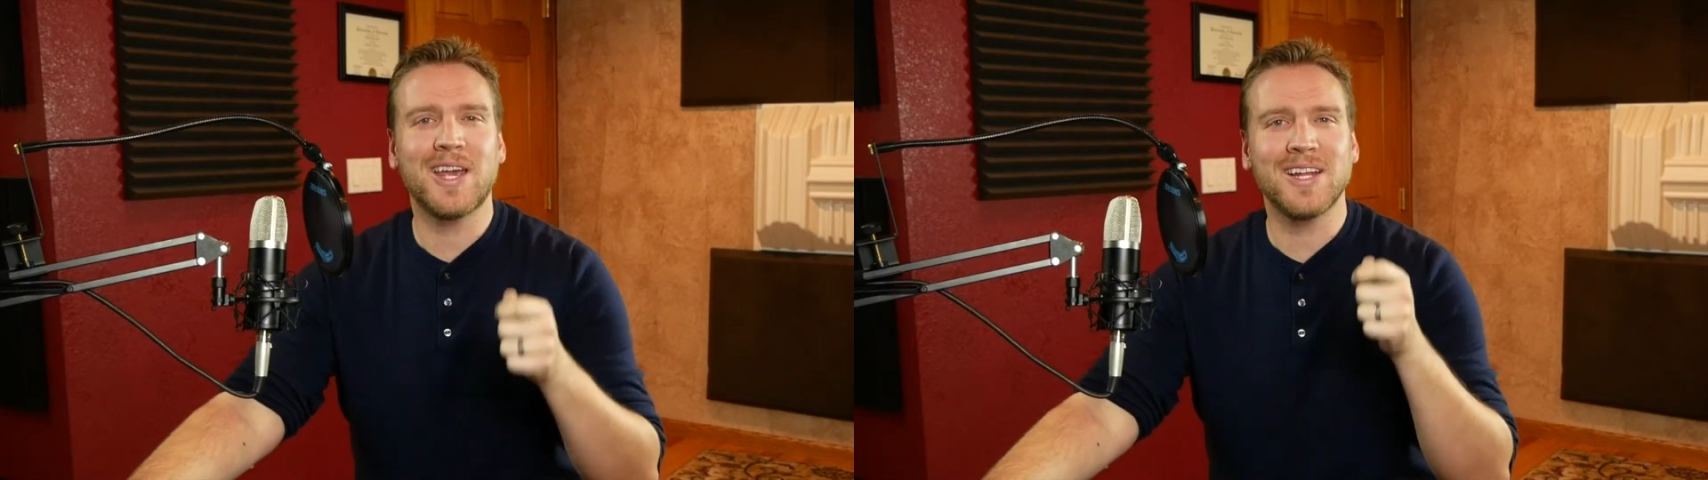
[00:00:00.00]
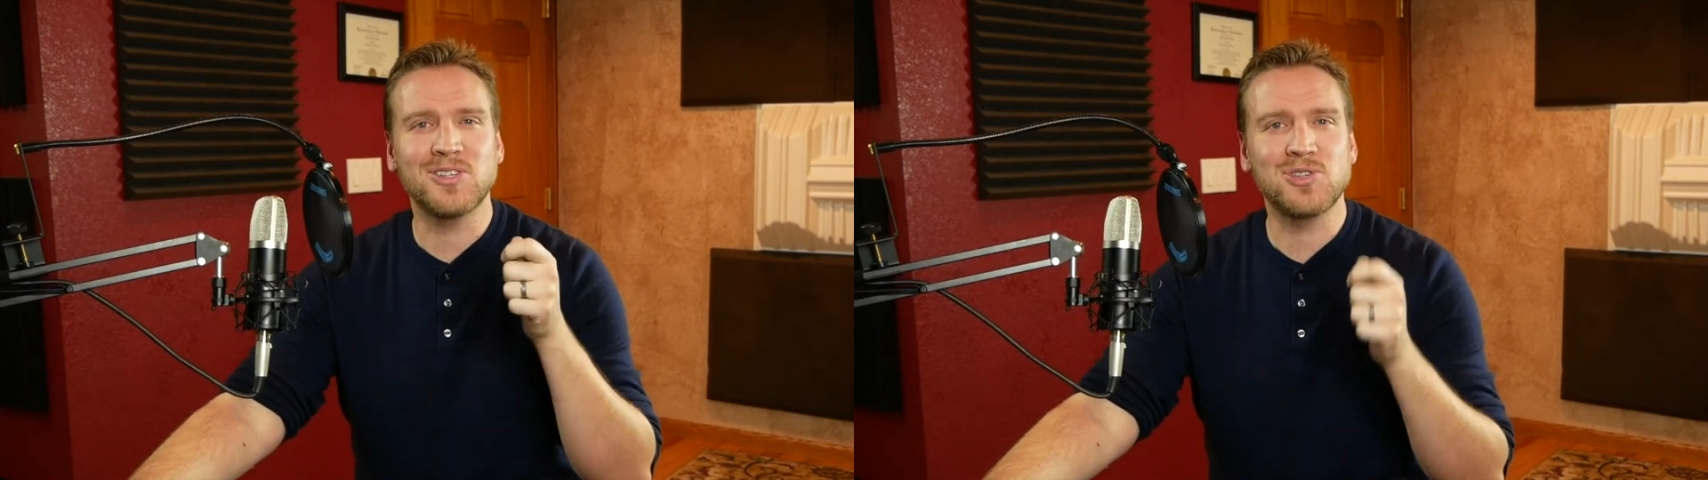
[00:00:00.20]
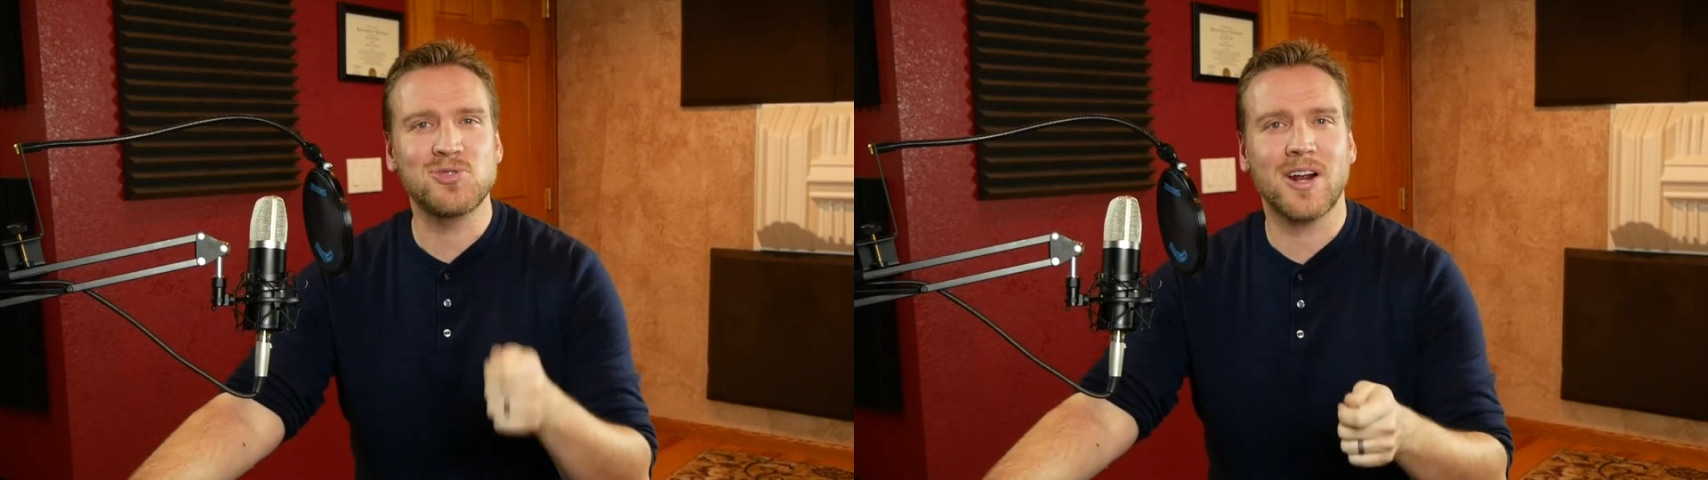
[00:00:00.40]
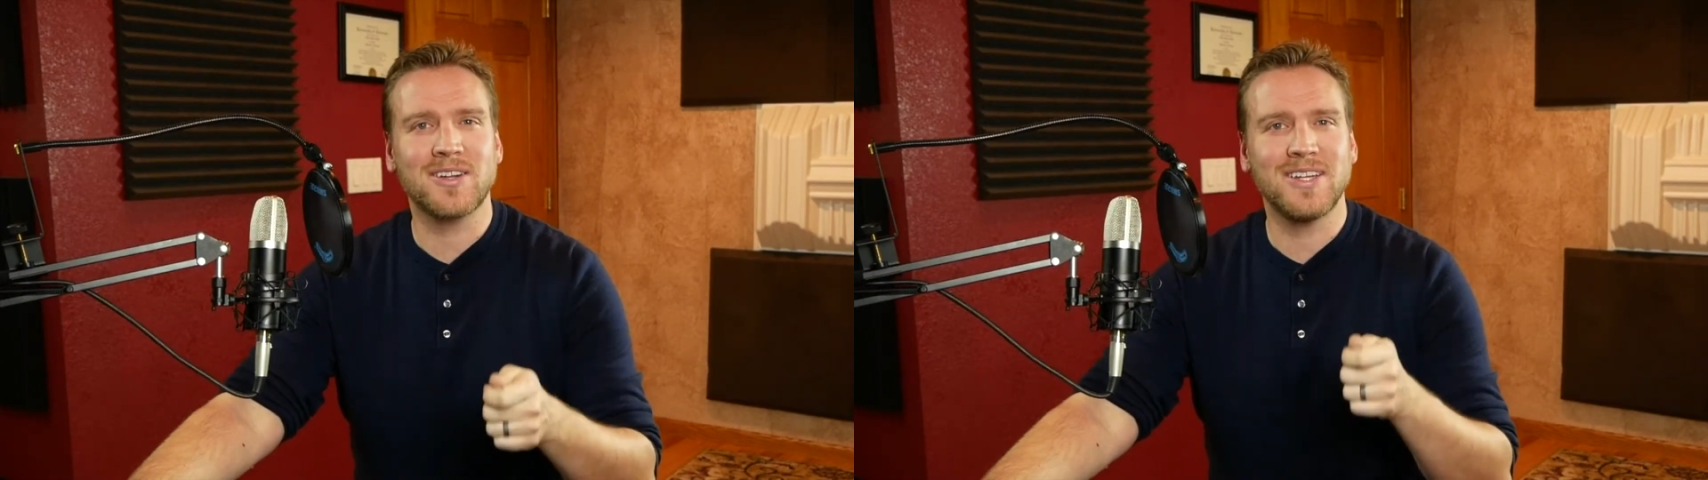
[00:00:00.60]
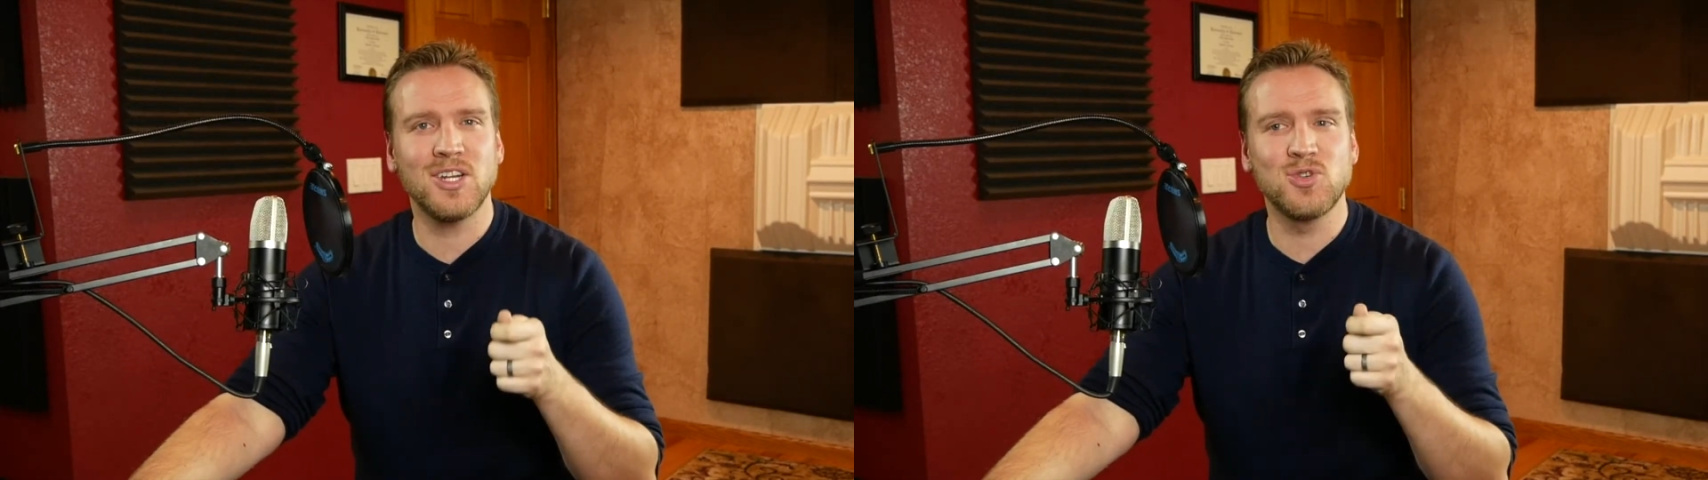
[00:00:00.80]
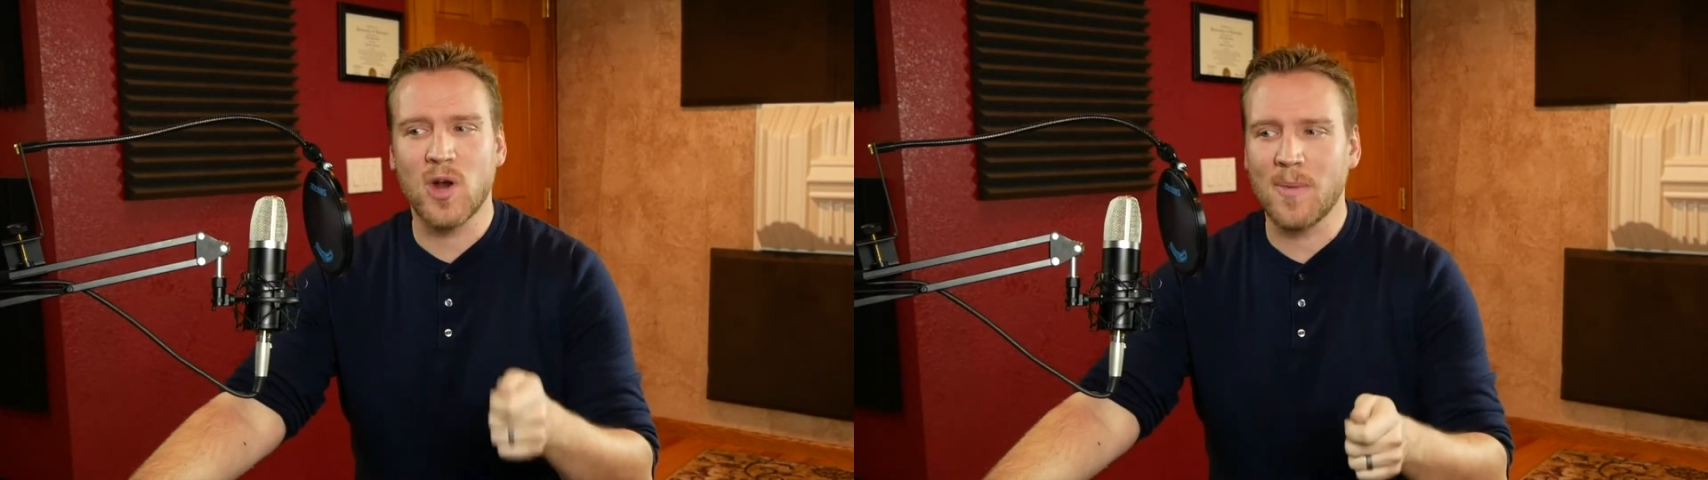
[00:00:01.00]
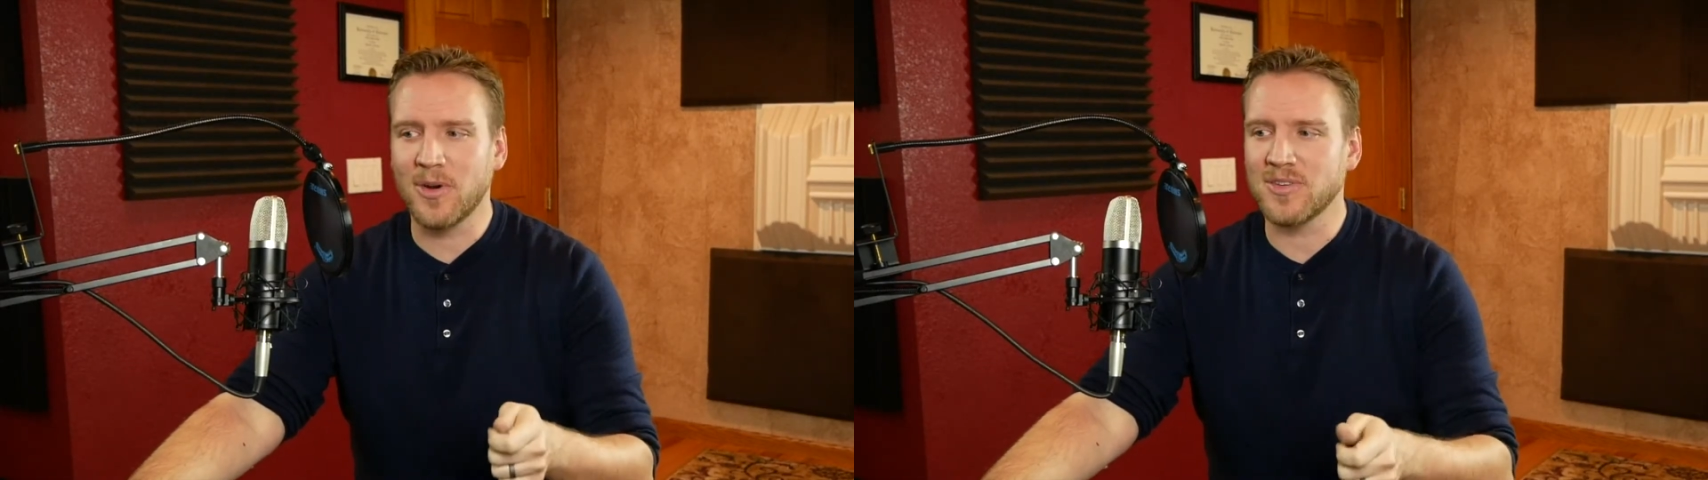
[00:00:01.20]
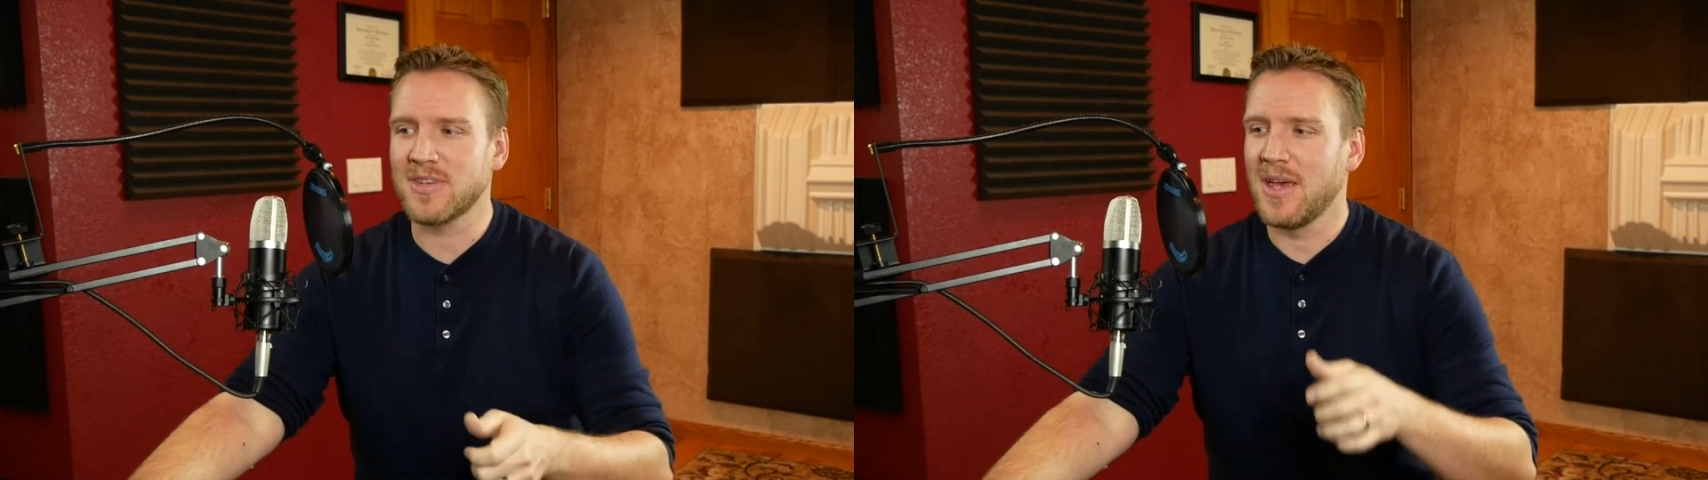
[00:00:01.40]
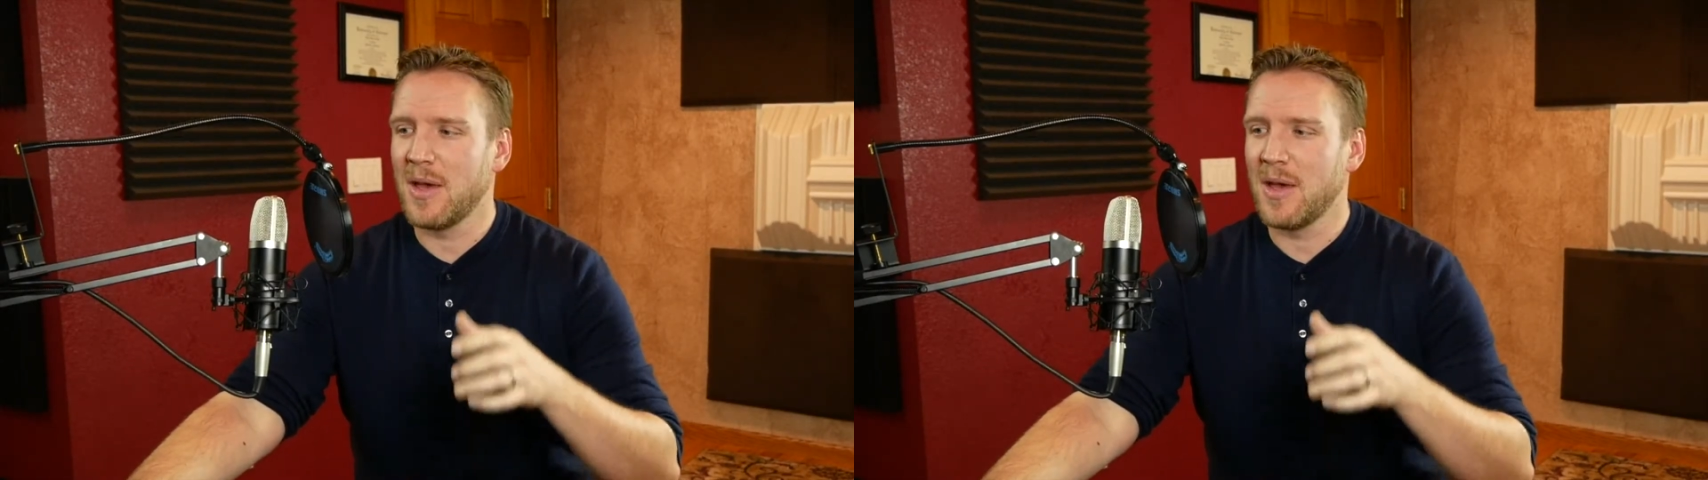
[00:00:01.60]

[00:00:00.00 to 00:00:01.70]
Constructing Drummers